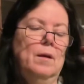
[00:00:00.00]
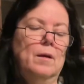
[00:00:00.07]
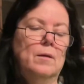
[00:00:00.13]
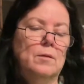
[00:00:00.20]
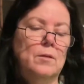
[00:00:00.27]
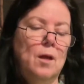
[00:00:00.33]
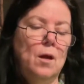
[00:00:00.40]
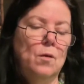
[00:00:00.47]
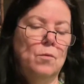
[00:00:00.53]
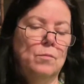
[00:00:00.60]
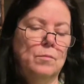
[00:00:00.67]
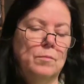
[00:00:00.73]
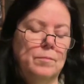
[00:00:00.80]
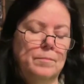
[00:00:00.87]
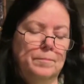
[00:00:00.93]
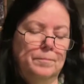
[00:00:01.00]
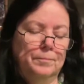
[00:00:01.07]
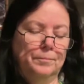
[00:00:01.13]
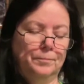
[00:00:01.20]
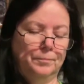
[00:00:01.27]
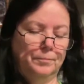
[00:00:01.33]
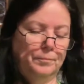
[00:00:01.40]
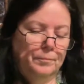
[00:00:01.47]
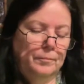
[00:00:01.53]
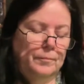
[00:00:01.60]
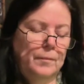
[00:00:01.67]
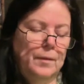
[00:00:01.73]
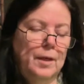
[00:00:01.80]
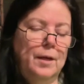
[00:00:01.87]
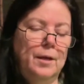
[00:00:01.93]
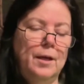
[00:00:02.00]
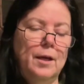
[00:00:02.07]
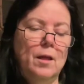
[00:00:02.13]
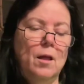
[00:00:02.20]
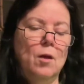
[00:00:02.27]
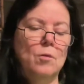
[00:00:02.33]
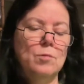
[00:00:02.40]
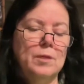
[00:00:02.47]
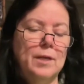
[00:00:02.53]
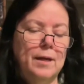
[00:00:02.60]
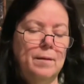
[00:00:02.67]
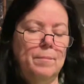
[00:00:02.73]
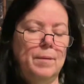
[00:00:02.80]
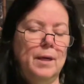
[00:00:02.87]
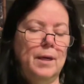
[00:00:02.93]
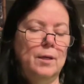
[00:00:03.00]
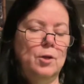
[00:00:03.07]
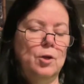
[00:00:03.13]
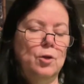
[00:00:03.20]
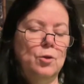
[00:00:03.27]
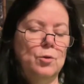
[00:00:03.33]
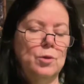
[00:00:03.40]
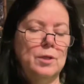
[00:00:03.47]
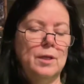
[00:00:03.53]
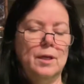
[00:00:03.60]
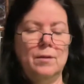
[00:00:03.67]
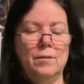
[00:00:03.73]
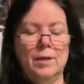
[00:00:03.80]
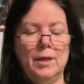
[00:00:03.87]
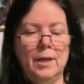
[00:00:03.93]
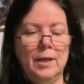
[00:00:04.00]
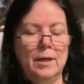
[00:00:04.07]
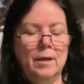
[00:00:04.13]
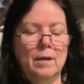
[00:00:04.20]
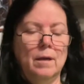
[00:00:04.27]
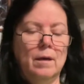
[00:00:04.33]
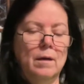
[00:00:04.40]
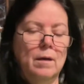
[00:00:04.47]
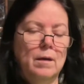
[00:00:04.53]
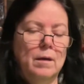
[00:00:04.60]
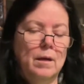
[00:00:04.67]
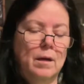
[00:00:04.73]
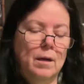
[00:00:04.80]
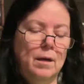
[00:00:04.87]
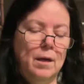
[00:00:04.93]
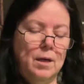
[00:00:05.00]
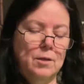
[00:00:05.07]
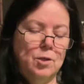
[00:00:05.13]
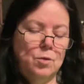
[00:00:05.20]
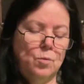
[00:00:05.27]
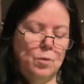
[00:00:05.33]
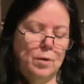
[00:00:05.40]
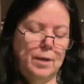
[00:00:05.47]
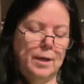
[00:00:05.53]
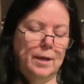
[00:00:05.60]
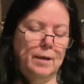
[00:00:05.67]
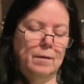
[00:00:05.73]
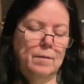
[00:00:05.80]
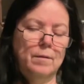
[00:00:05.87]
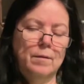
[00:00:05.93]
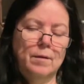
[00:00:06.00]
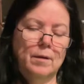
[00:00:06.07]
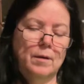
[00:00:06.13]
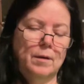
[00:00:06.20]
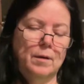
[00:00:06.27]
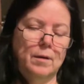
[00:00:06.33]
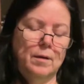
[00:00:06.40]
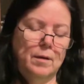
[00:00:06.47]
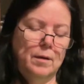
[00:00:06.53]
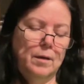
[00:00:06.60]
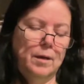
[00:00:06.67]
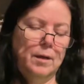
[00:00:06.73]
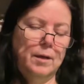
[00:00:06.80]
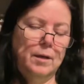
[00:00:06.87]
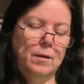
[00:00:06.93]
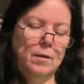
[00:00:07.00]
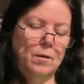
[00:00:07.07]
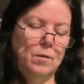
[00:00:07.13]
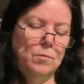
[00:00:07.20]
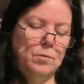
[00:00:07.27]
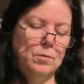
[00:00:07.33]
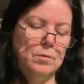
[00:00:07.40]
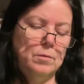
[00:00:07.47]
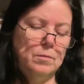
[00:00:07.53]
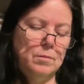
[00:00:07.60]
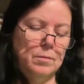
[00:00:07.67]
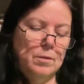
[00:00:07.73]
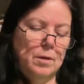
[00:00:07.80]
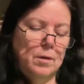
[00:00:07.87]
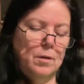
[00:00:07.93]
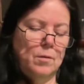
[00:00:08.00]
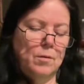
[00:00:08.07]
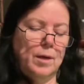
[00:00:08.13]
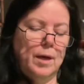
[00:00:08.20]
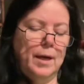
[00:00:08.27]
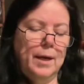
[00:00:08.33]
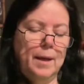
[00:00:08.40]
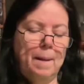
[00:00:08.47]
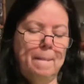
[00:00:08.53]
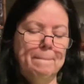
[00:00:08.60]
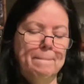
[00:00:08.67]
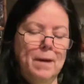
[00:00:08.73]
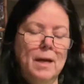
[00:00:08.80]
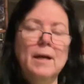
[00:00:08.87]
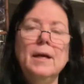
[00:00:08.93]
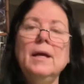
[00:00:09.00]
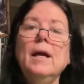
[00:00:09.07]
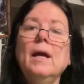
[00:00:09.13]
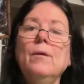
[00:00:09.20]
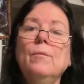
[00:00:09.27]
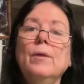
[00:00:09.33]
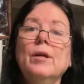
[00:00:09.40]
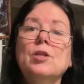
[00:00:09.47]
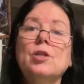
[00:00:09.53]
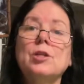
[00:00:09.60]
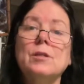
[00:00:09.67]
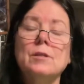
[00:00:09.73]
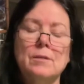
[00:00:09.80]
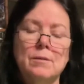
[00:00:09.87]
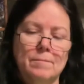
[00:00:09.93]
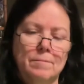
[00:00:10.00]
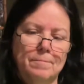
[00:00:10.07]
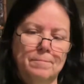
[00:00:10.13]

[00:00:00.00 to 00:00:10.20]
So, any of those can be used in the lust working. Any of those, okay? Money and riches.